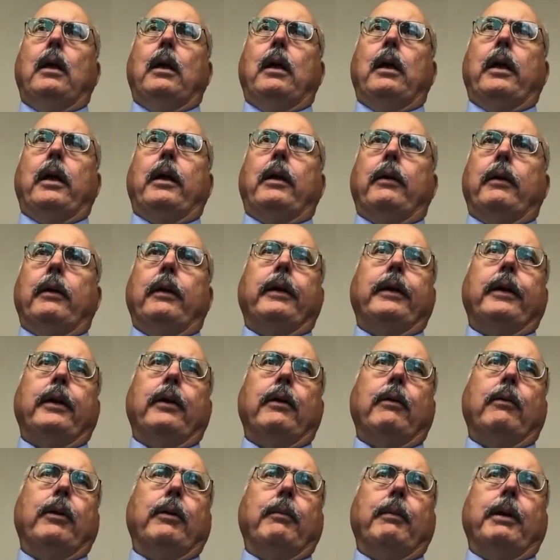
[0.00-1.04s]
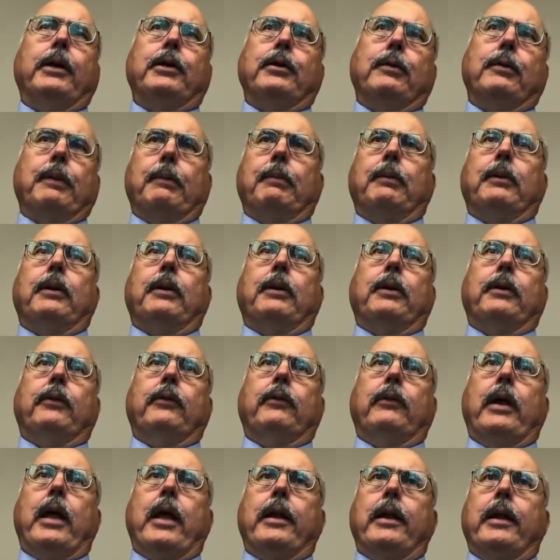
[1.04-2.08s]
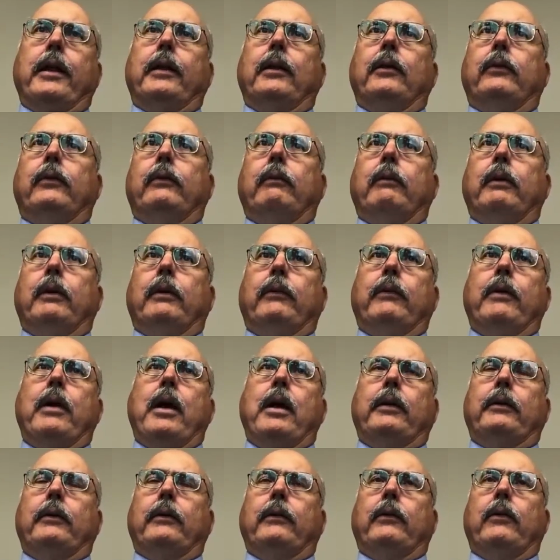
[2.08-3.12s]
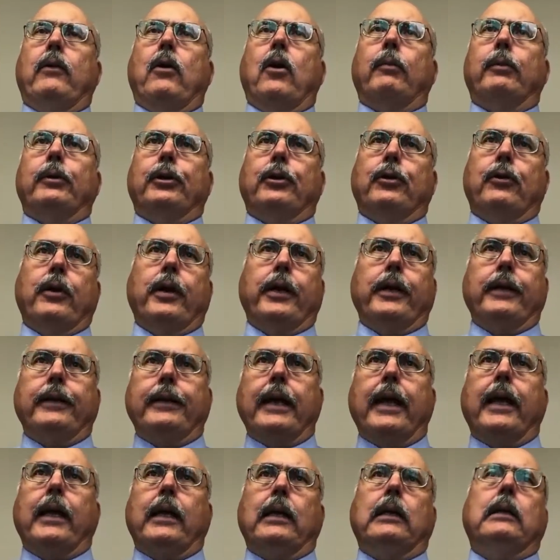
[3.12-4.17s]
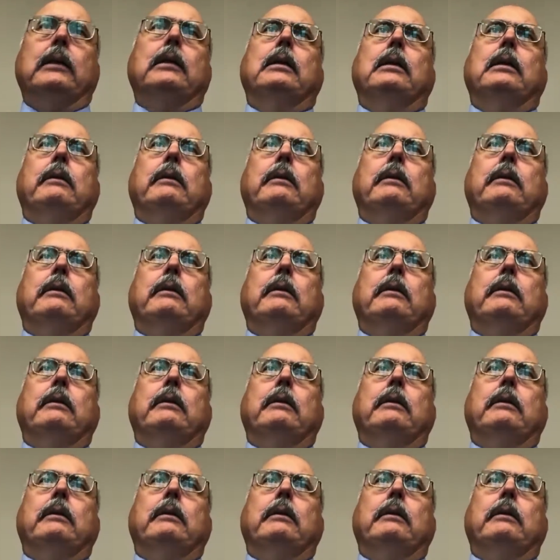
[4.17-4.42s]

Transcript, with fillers: And, I, you know, I want to make sure people understand that this, it's not just an arbitrary date